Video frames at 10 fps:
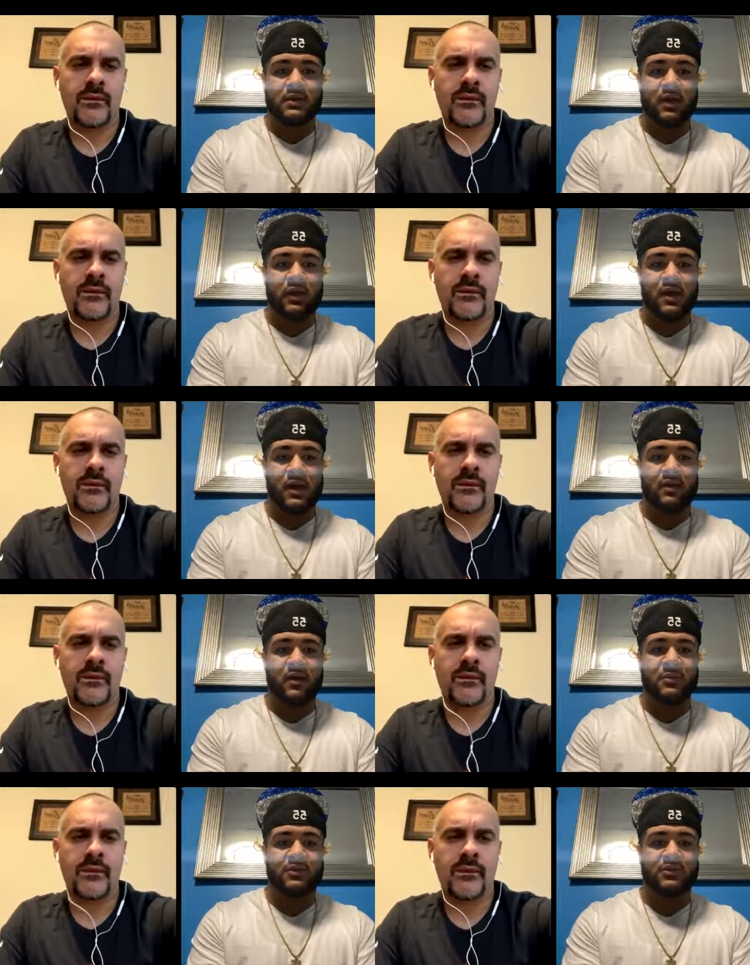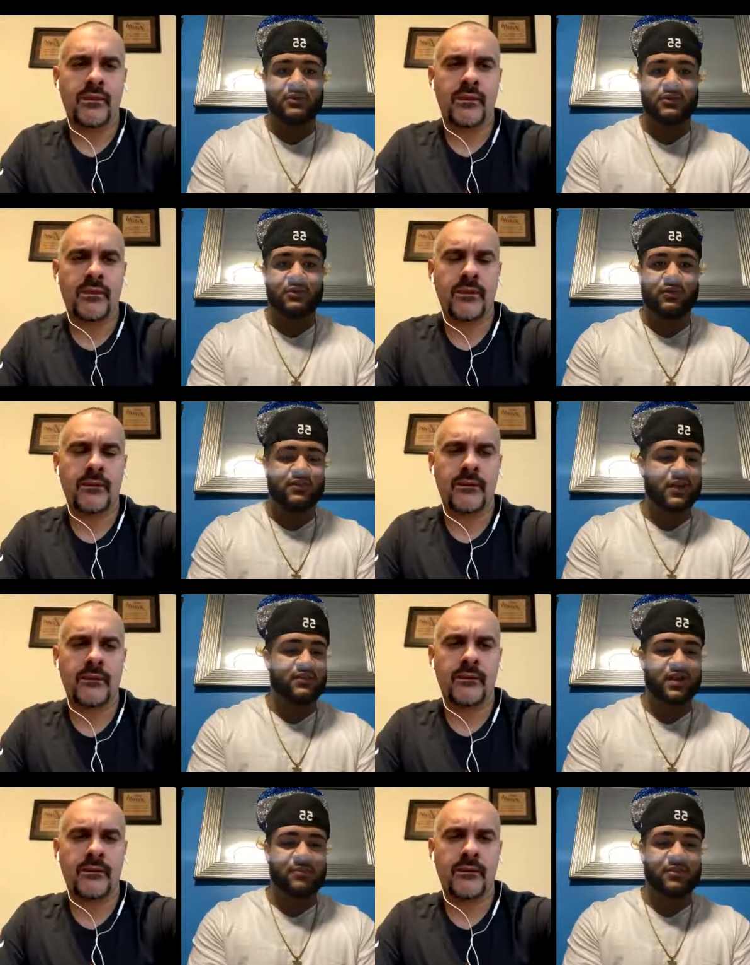Speaker 1: you know that, led me to
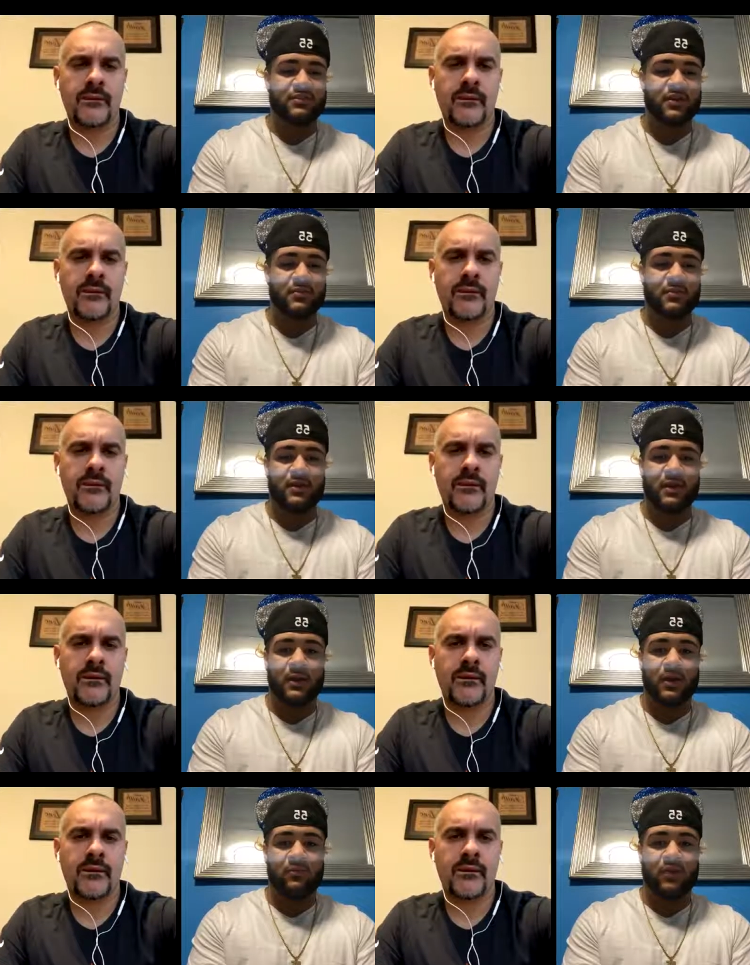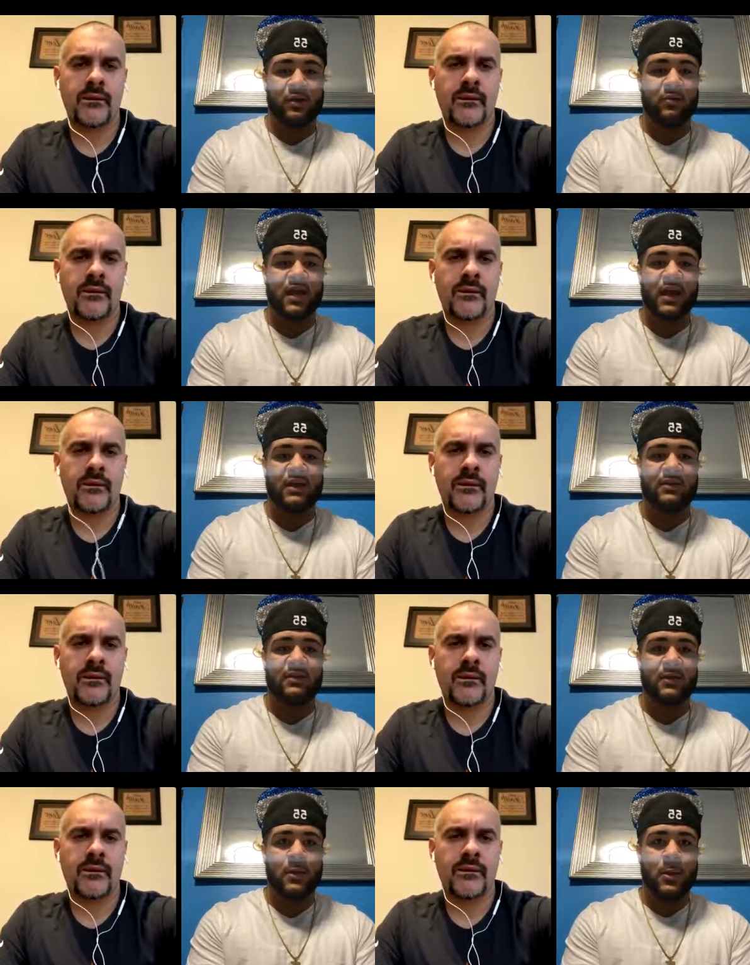state championship, and um, you know I'm glad I did
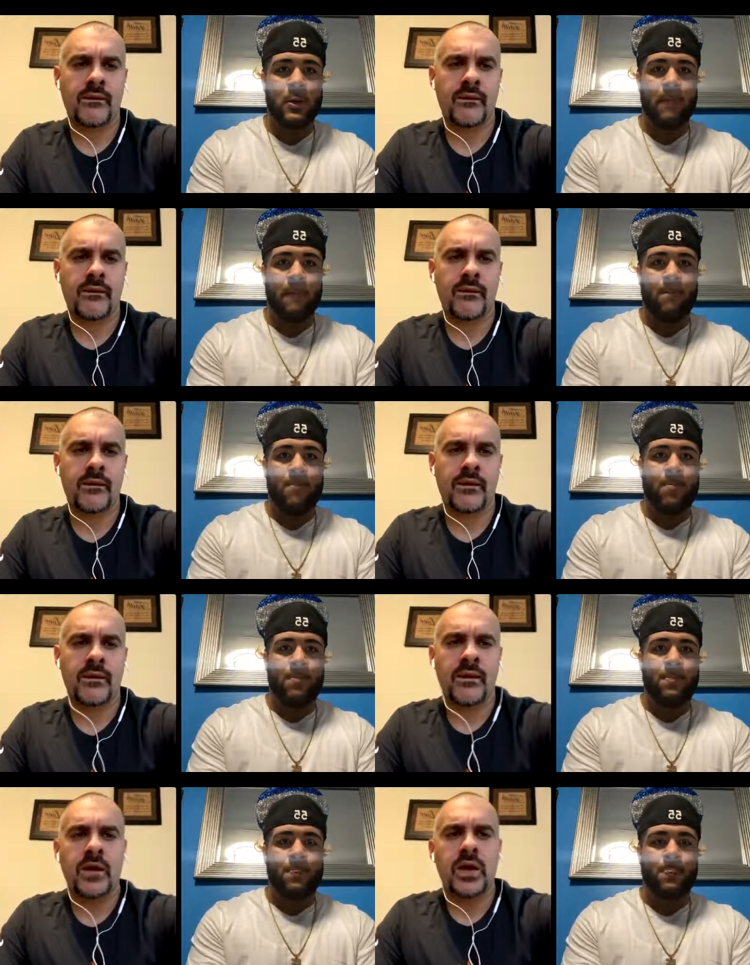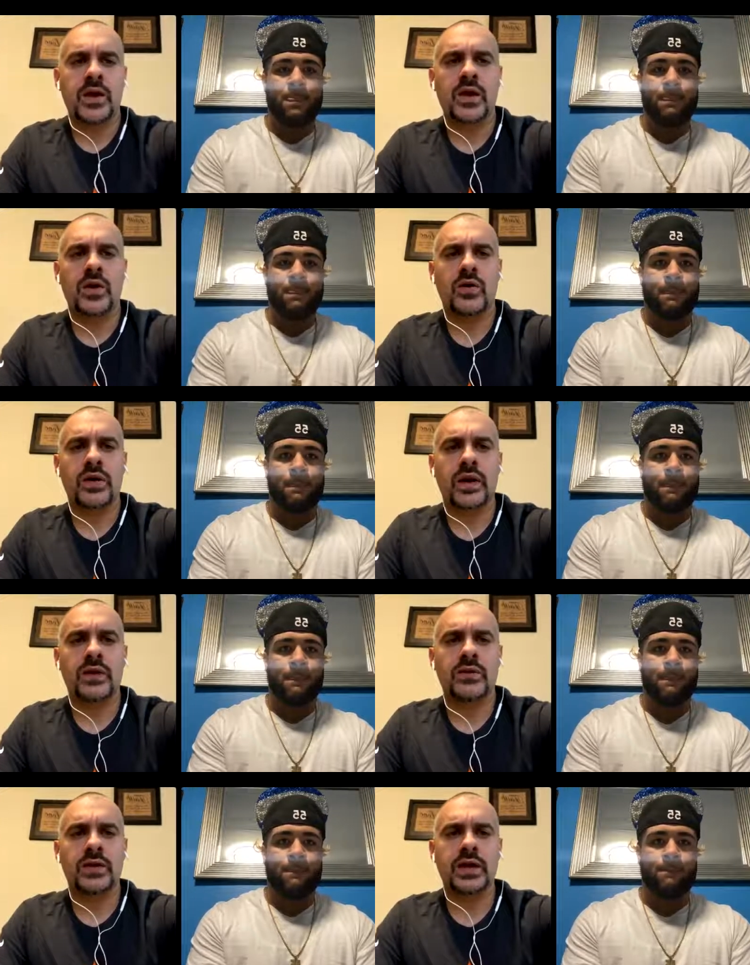it.
Speaker 2: You know, and,
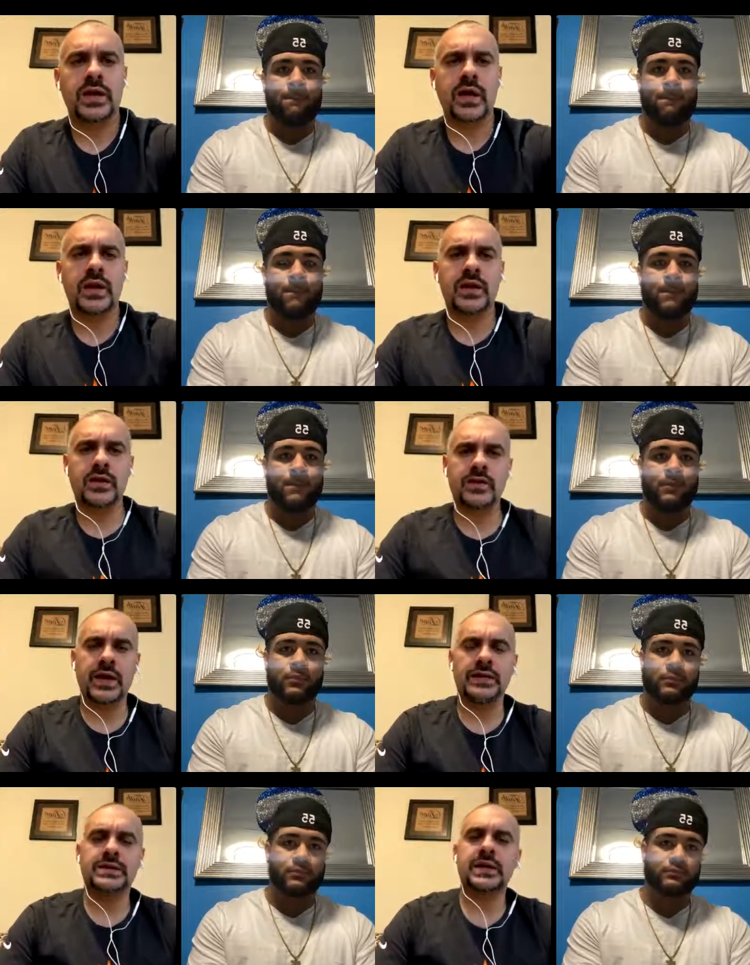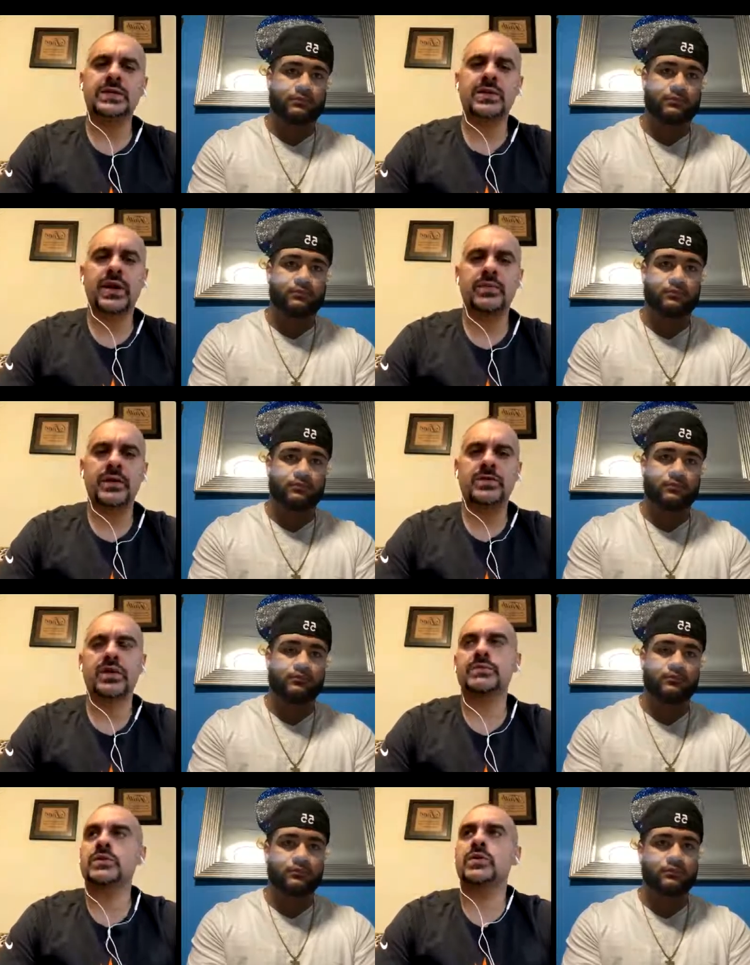and looking at that state
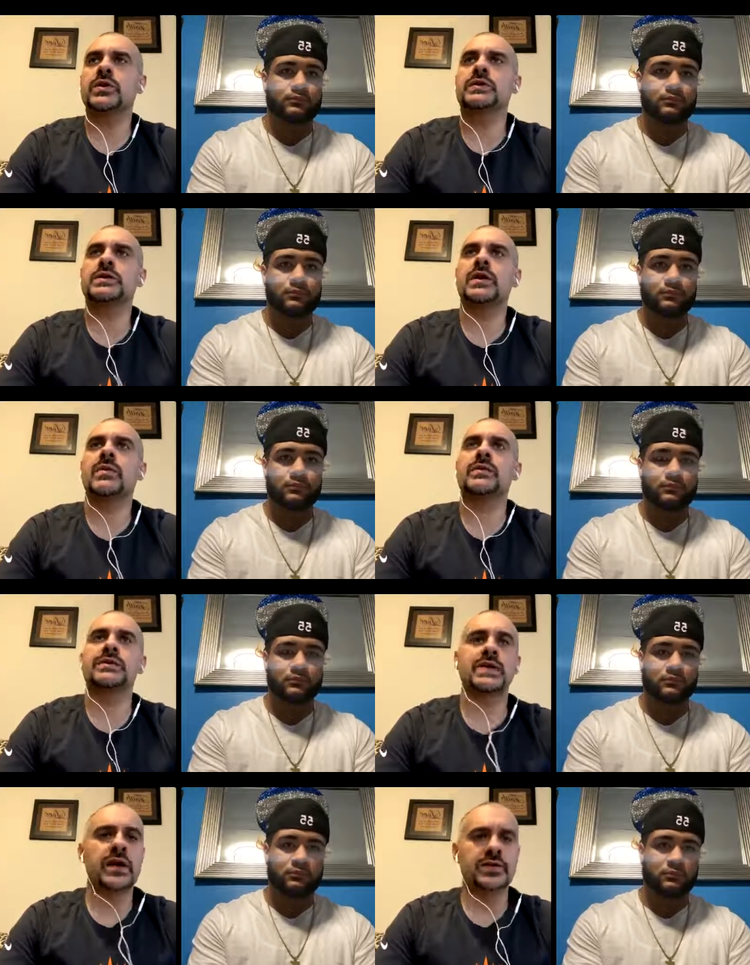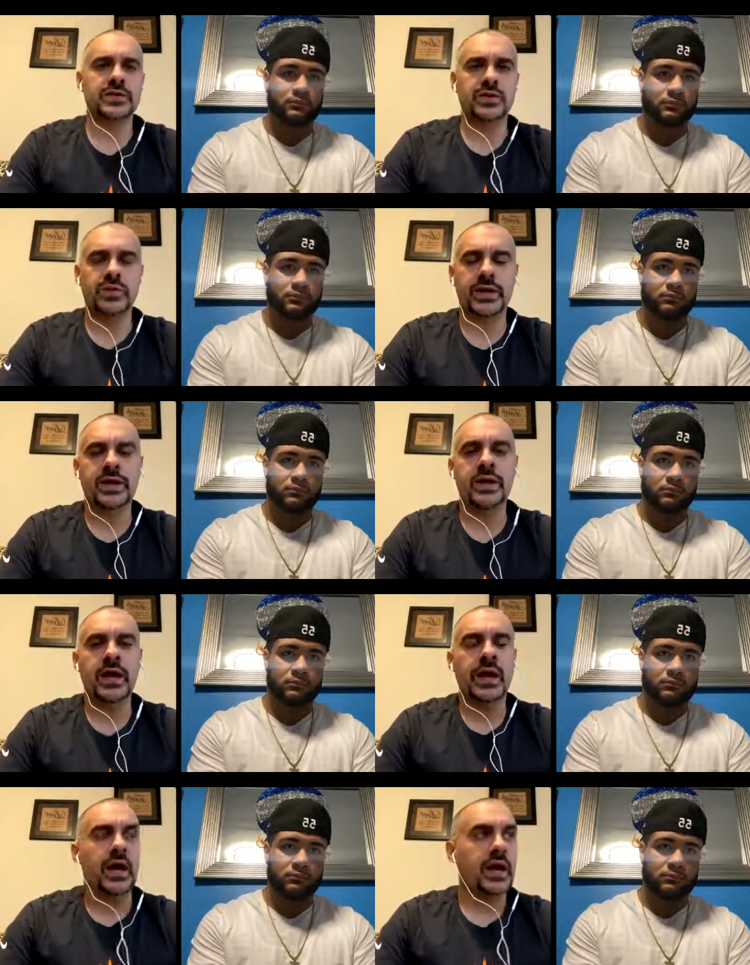championship, just what you could say about the talent that you played
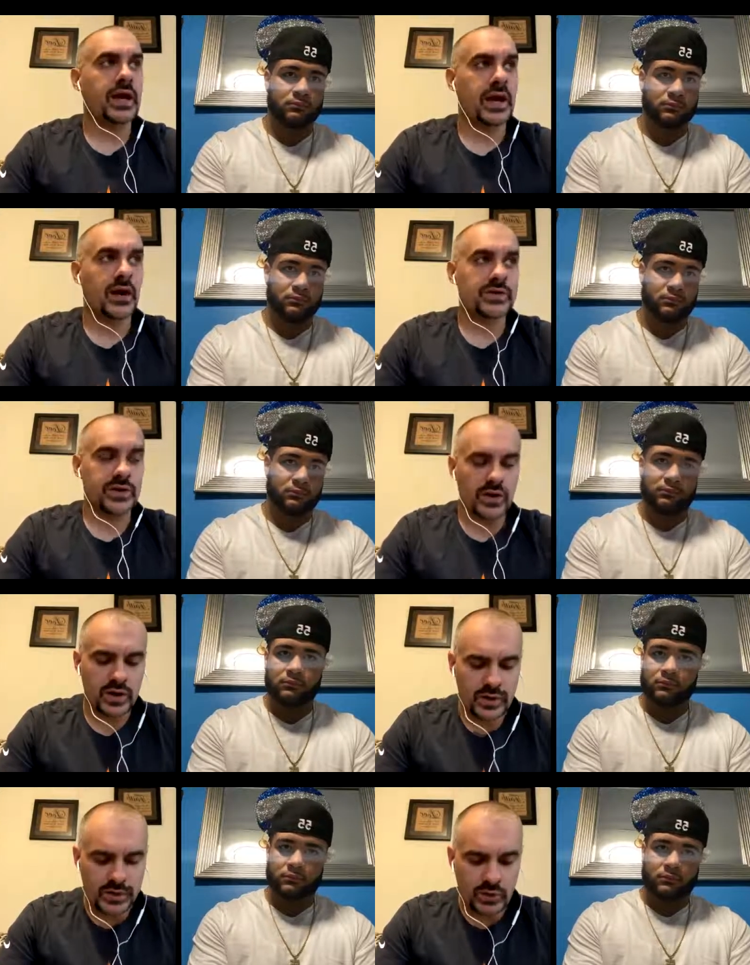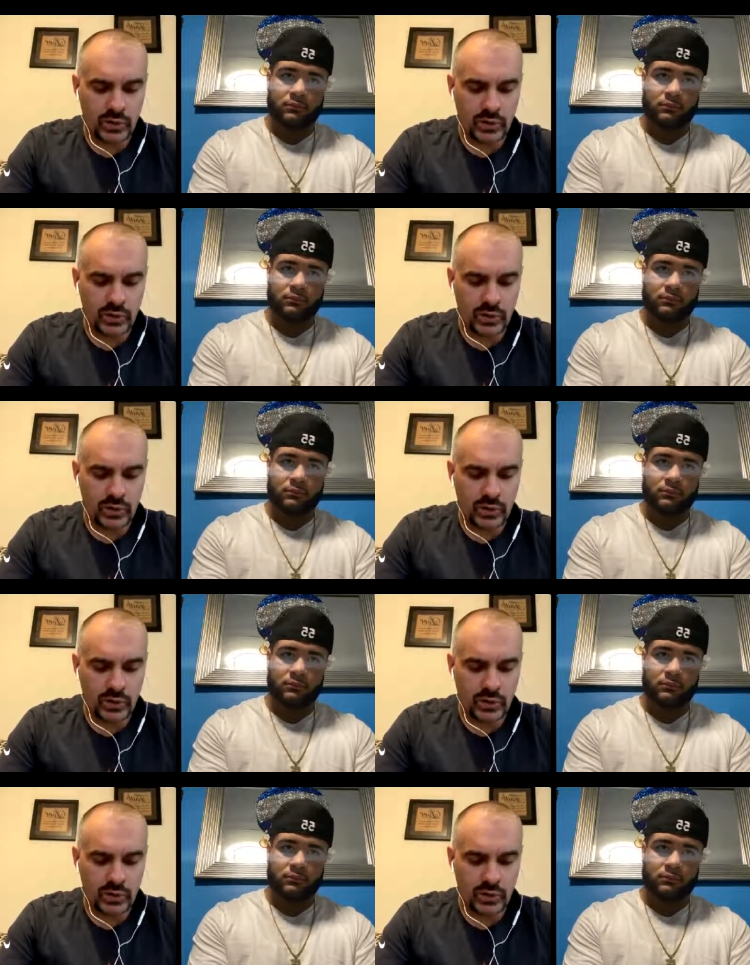in Arizona that you